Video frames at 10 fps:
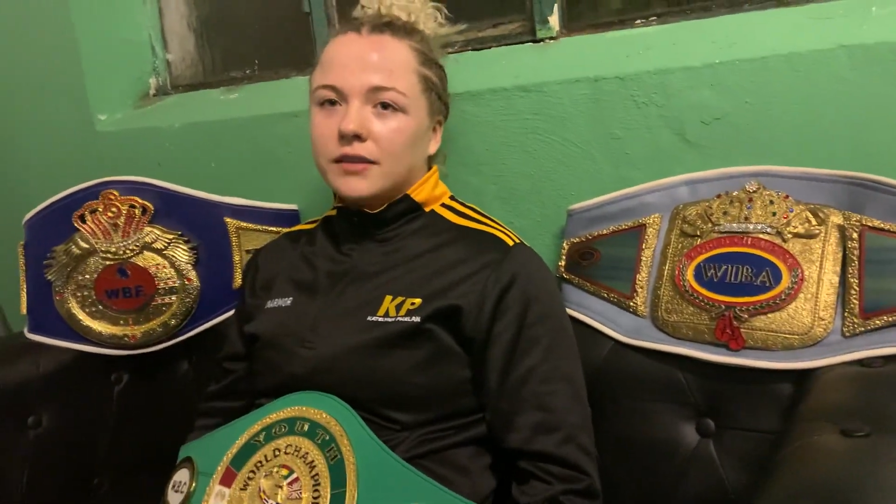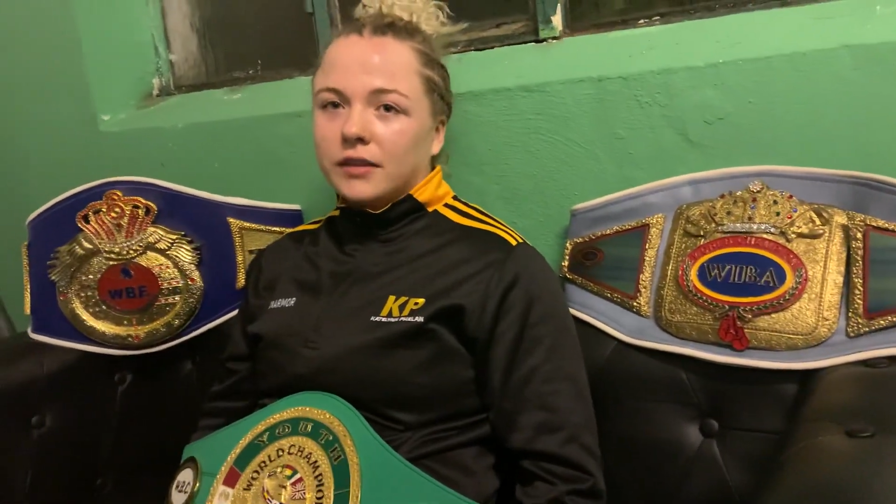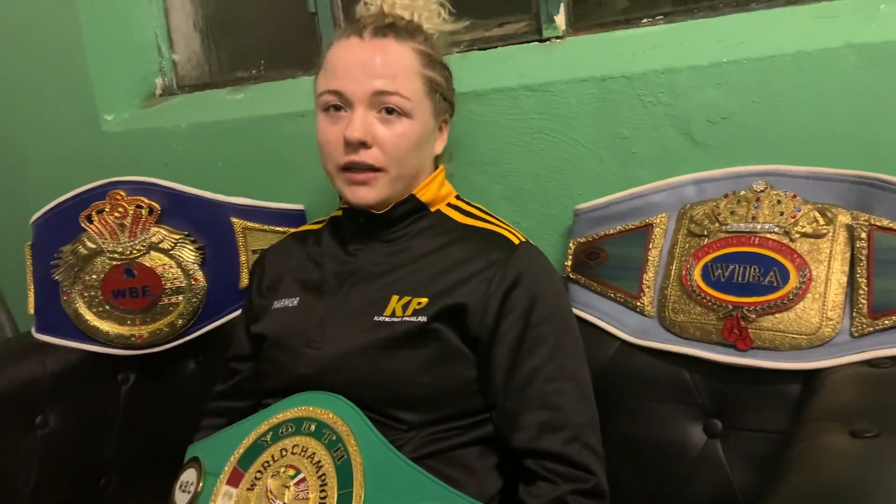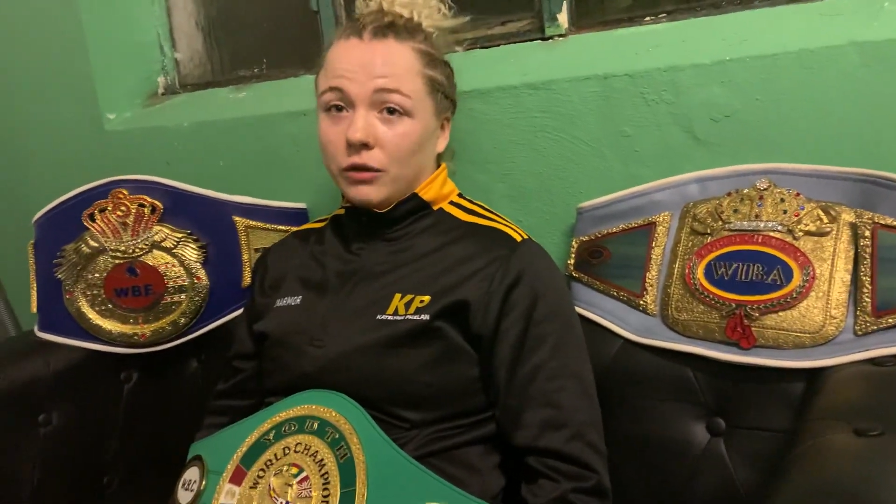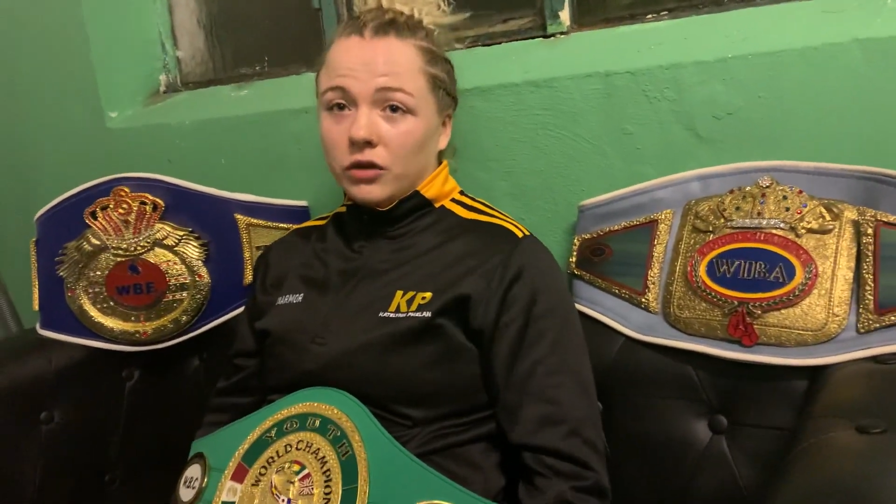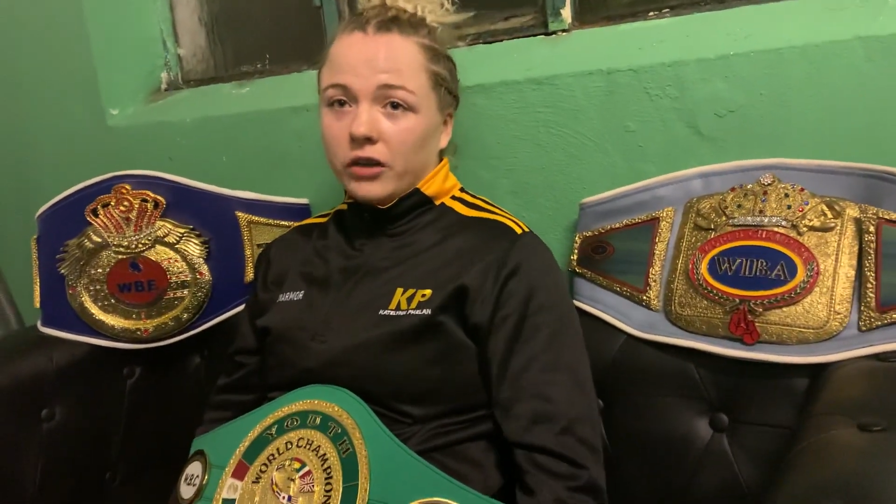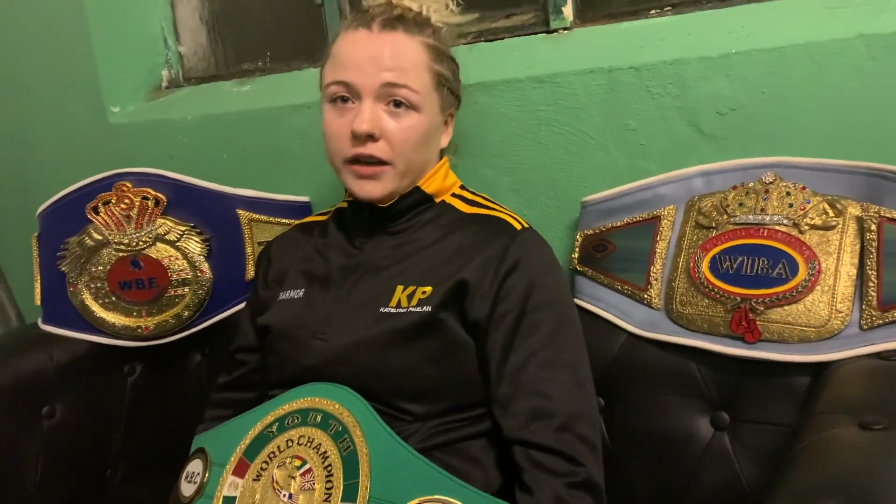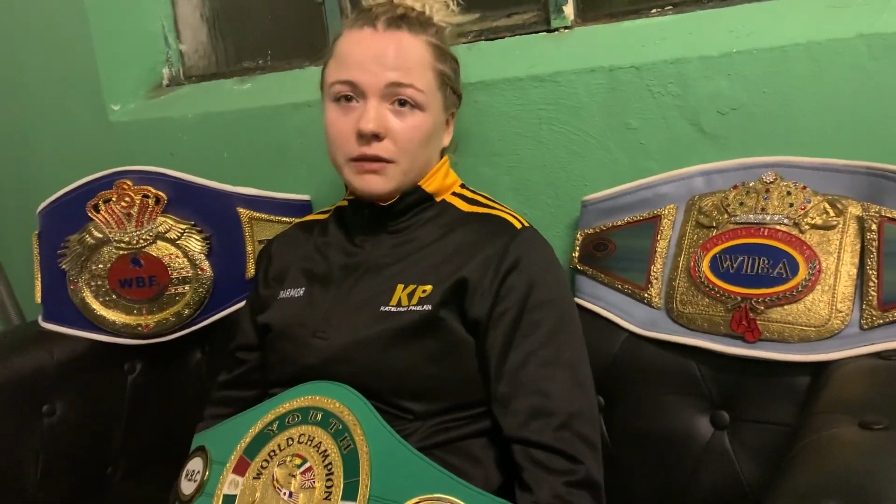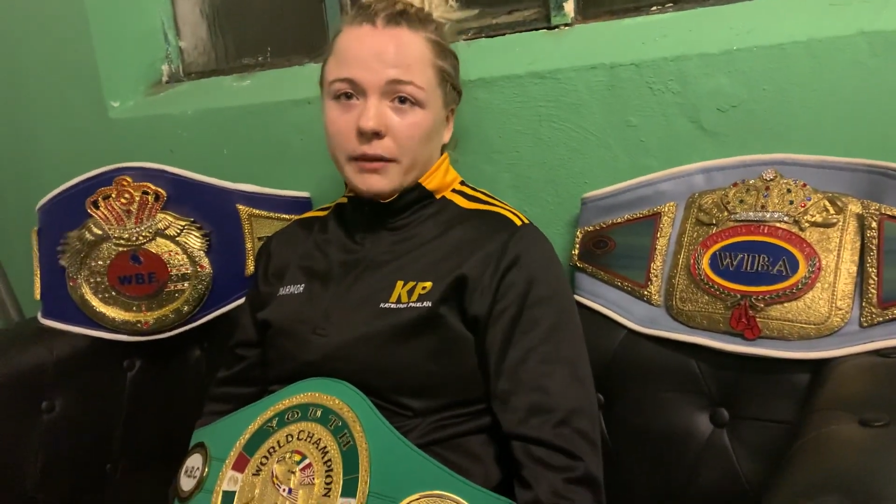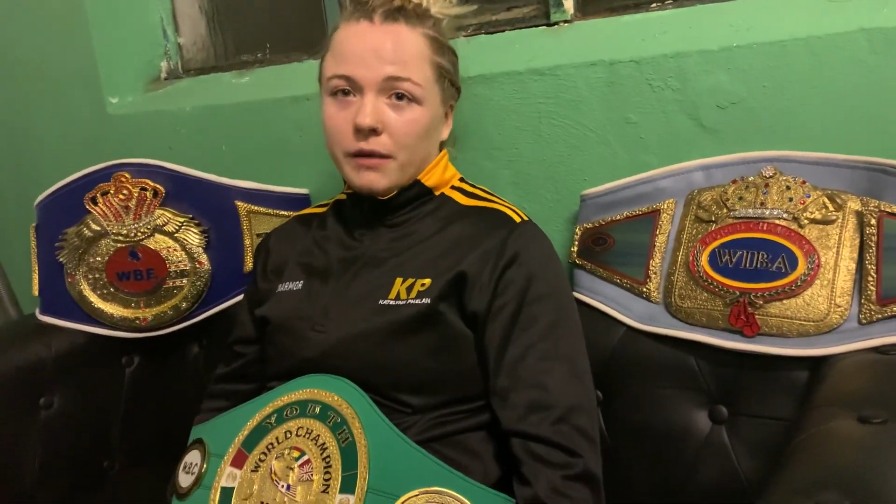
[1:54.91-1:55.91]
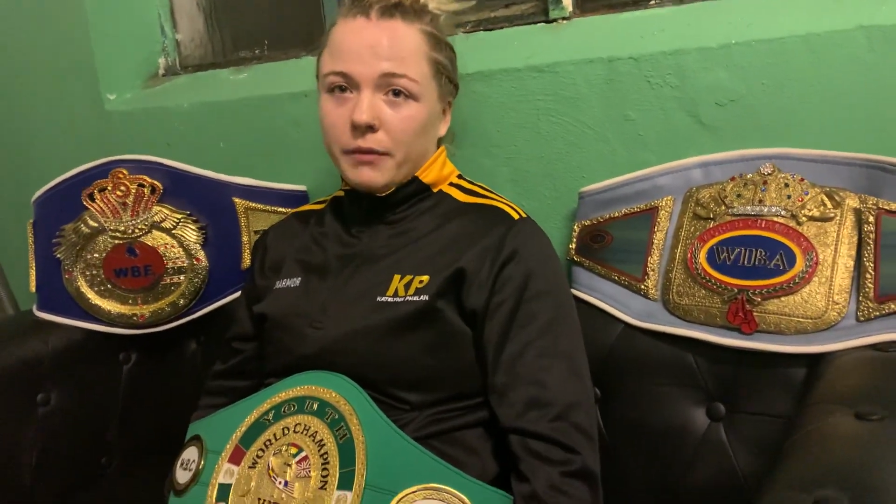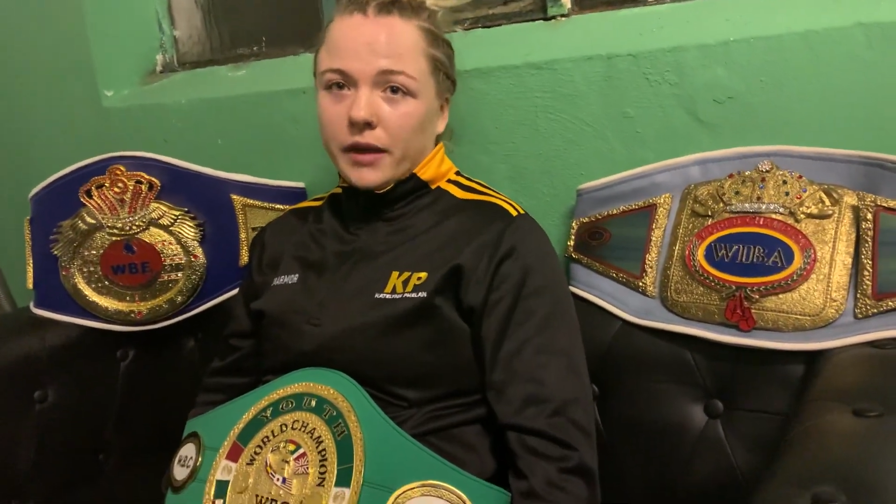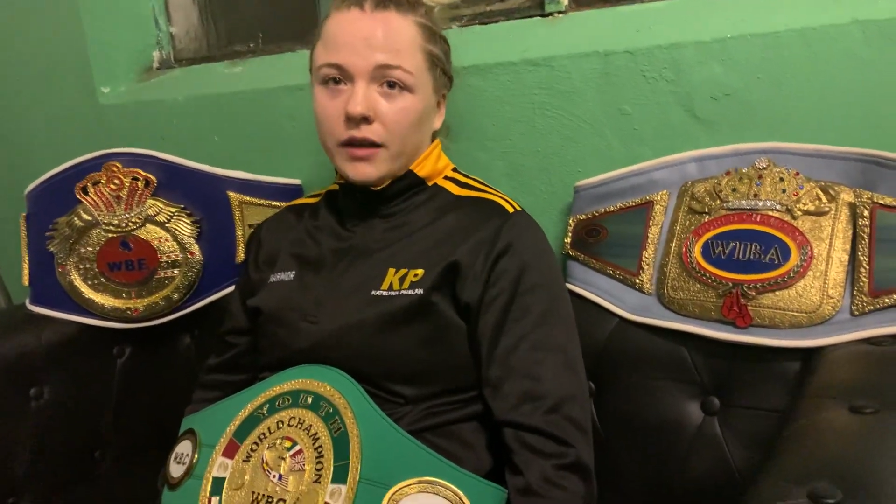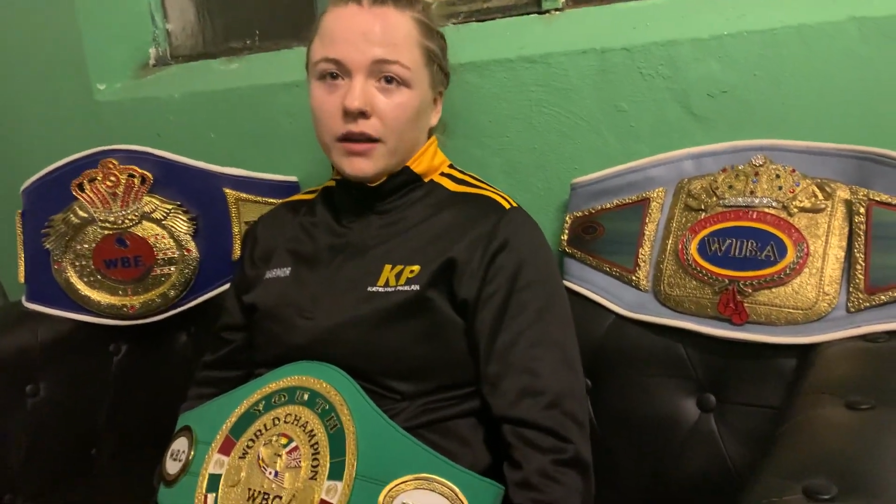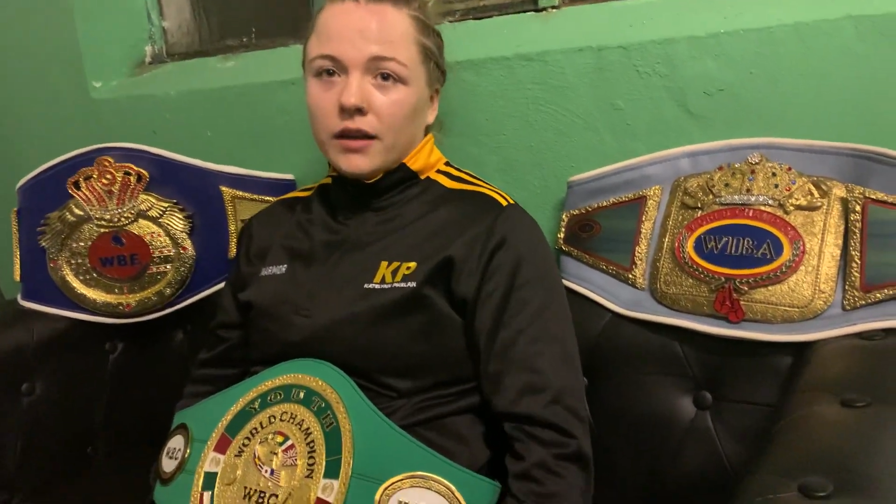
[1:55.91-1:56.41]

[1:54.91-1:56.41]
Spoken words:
that they were underestimating me.